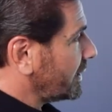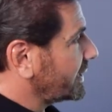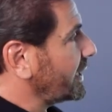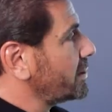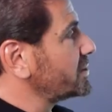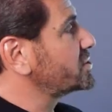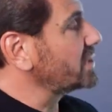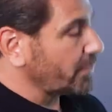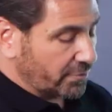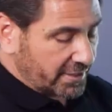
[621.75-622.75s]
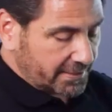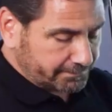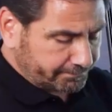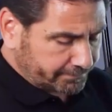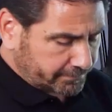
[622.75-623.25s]
again our summary
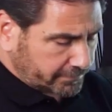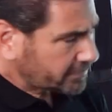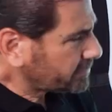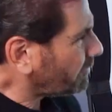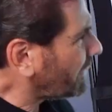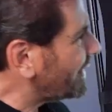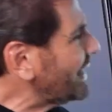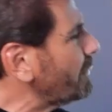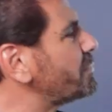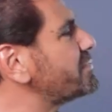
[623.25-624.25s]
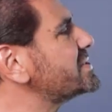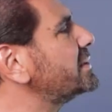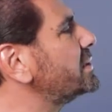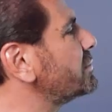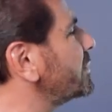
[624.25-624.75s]
that we
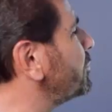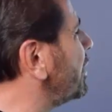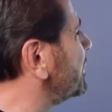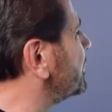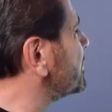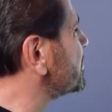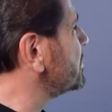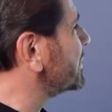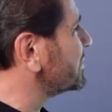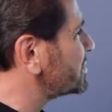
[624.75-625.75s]
presented during part 2, so you can